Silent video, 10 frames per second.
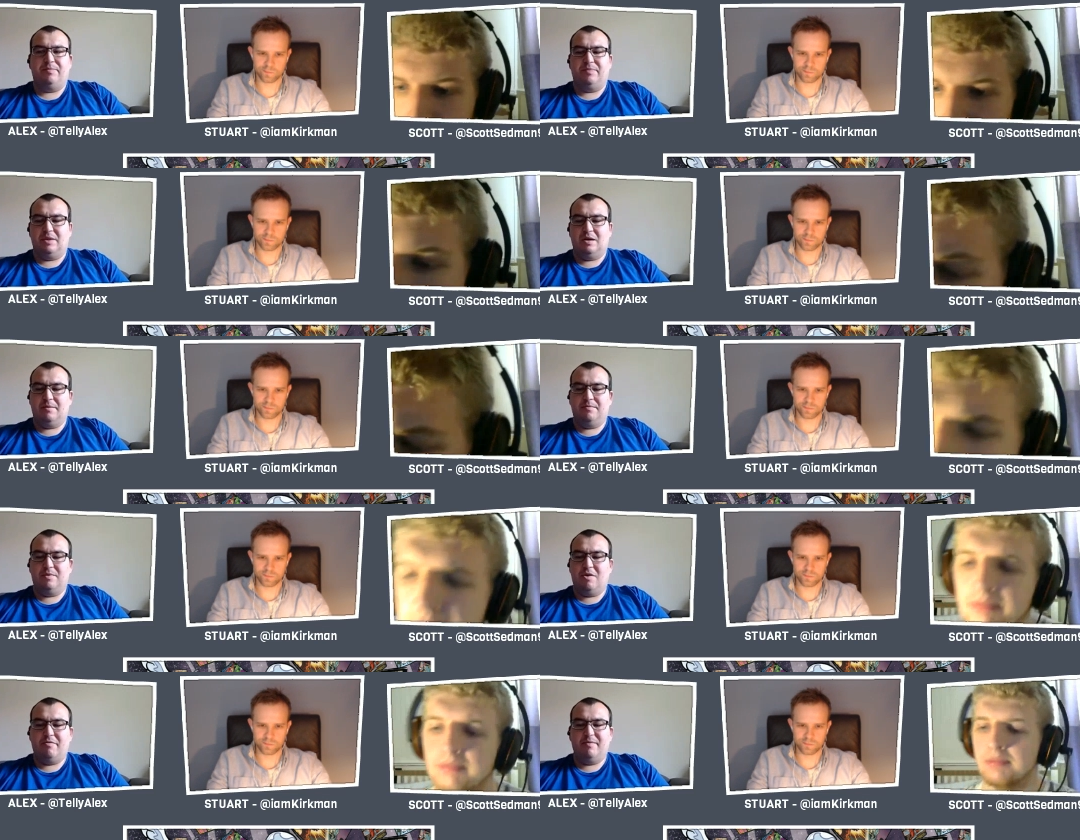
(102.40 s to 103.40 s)
Speaker 1: um,
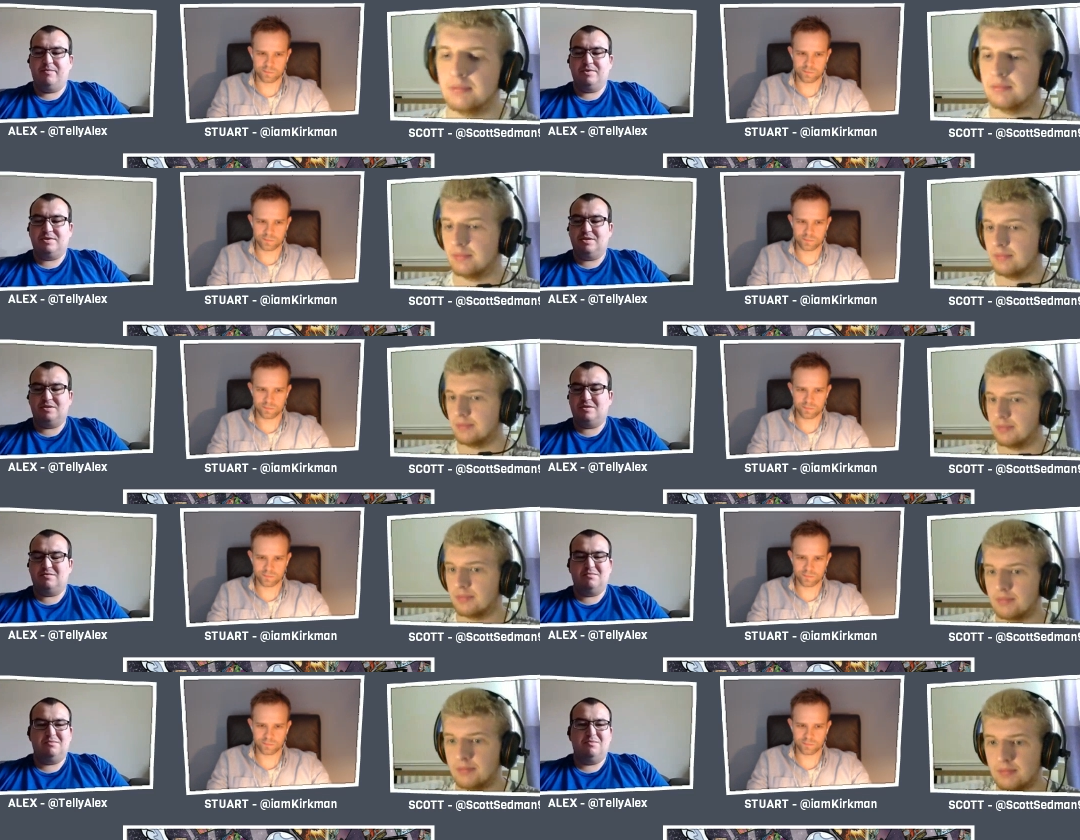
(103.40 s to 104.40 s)
Norrin was just
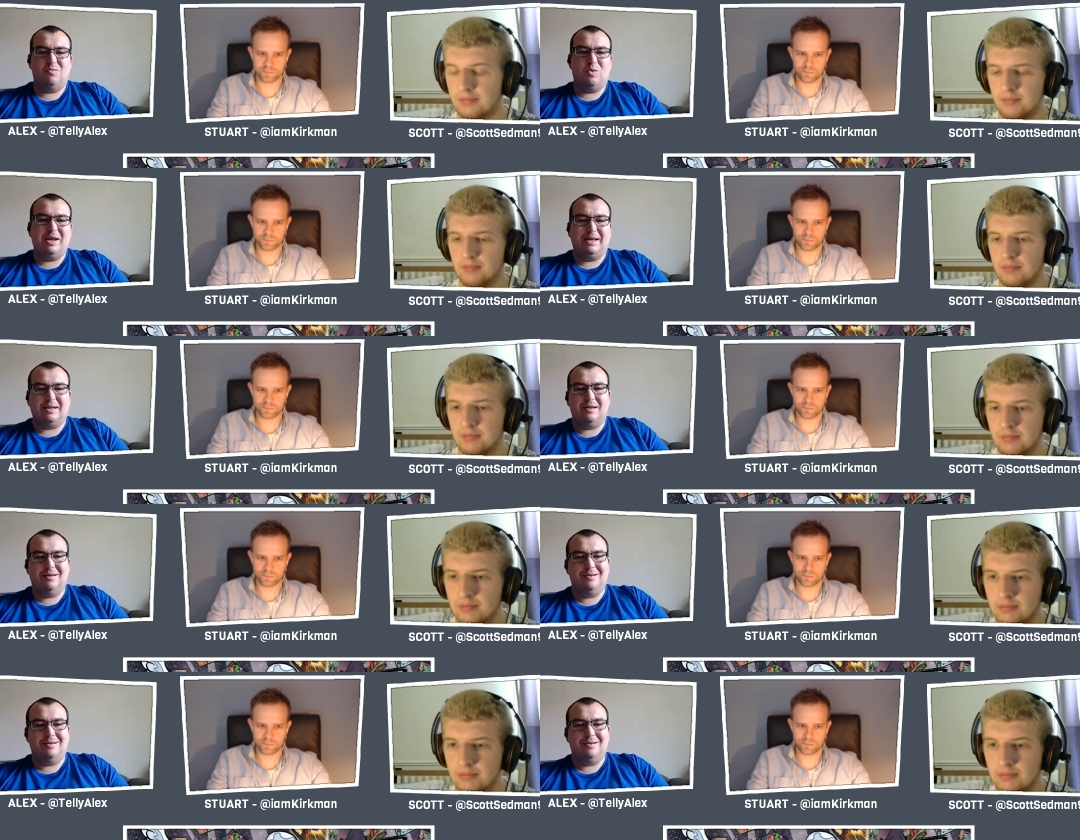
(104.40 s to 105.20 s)
weak.